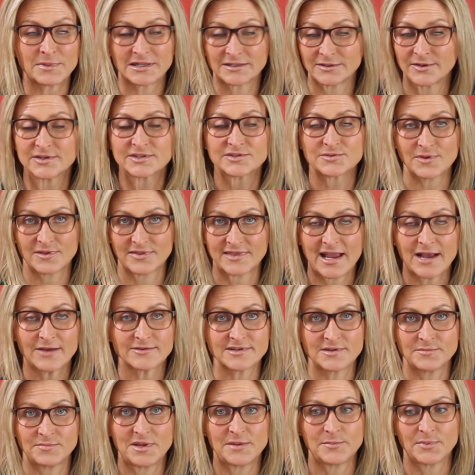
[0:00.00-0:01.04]
close to
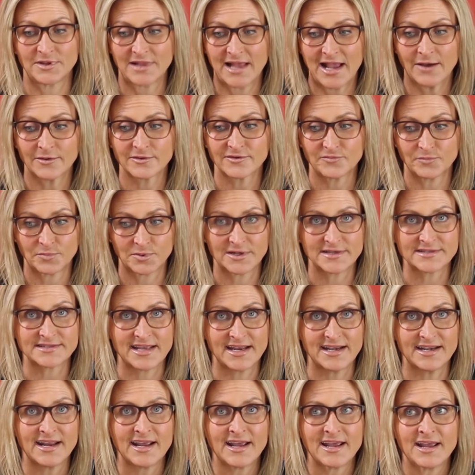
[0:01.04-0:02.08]
1,000 people out of
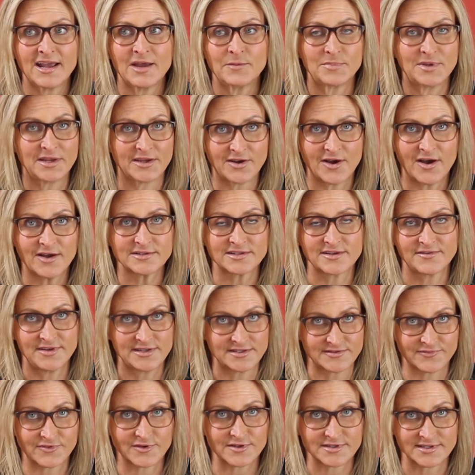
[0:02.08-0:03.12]
prison because of
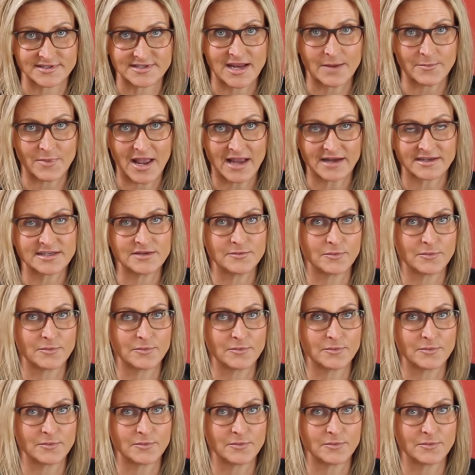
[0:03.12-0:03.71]
his First Step Act.